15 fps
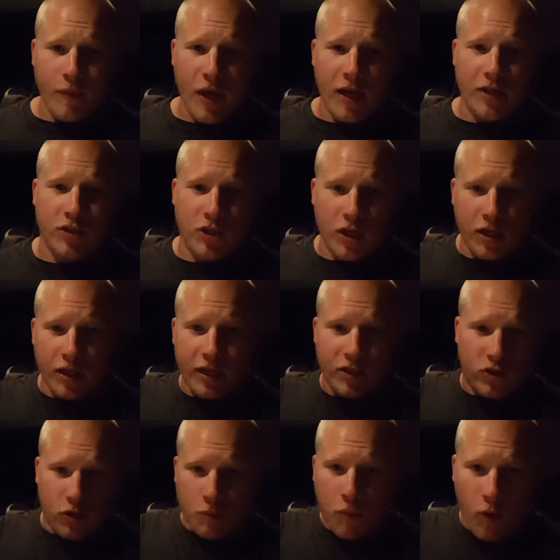And it's going to get
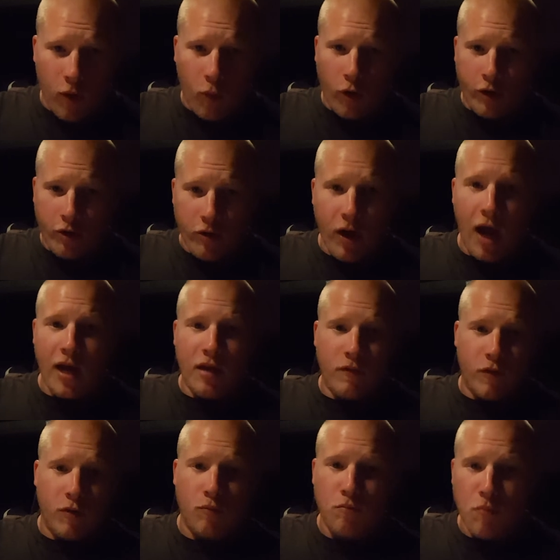to the point where you're not
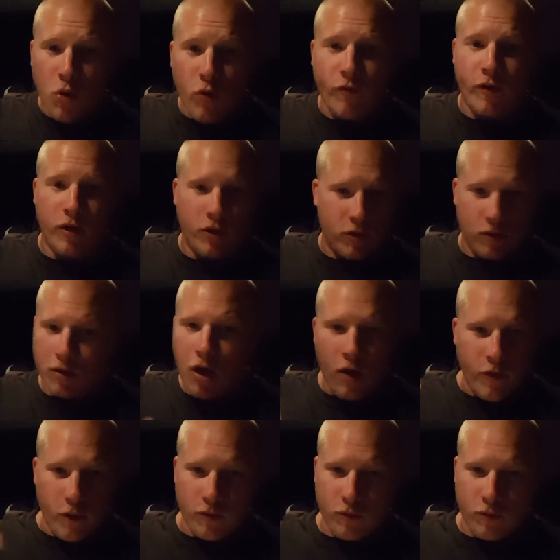even moving. The